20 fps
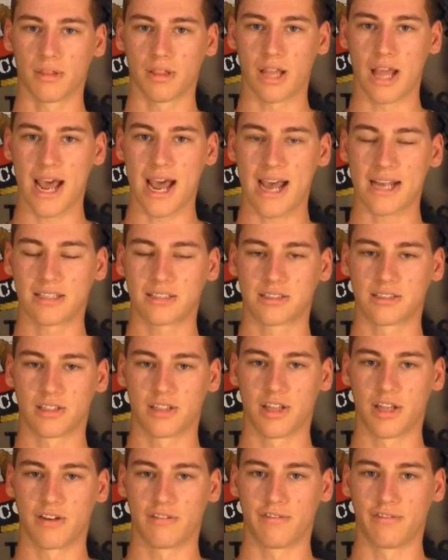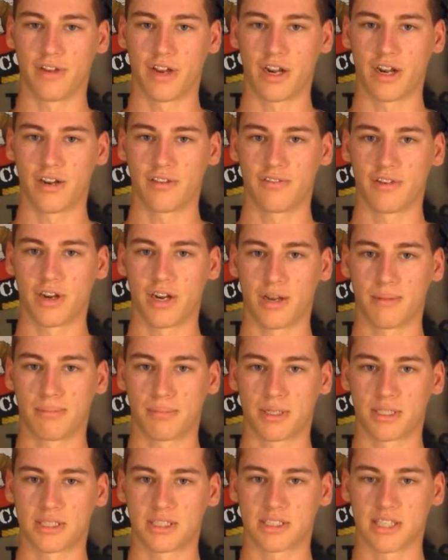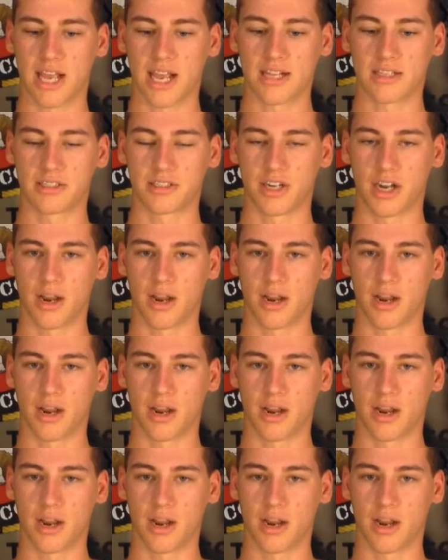Last, they're very, very precise.